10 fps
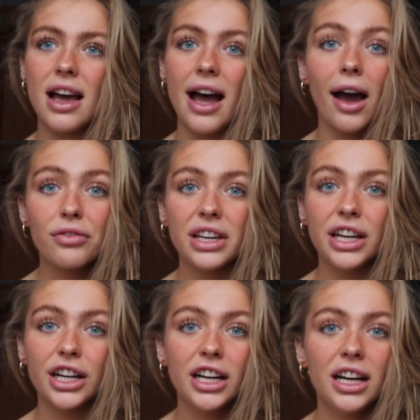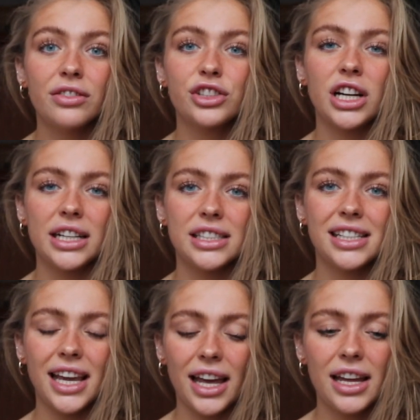half a year of trying
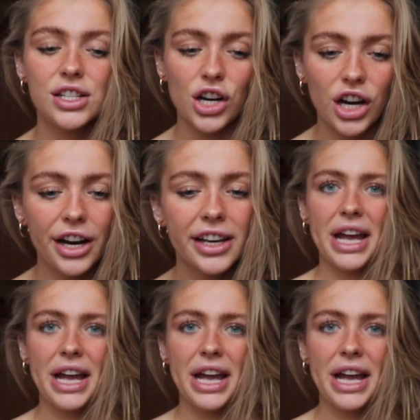to get a dog,